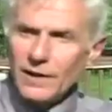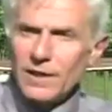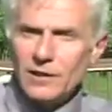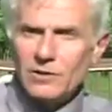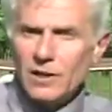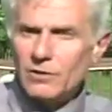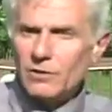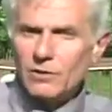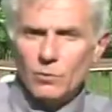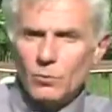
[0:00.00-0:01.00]
at each
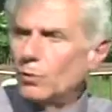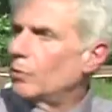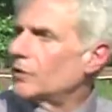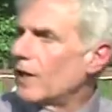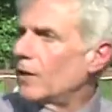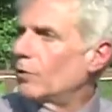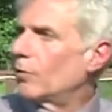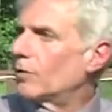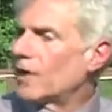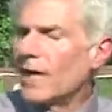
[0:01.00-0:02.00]
other, and what was that? What
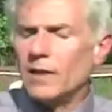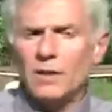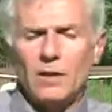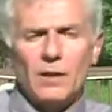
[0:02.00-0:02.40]
was that? Right.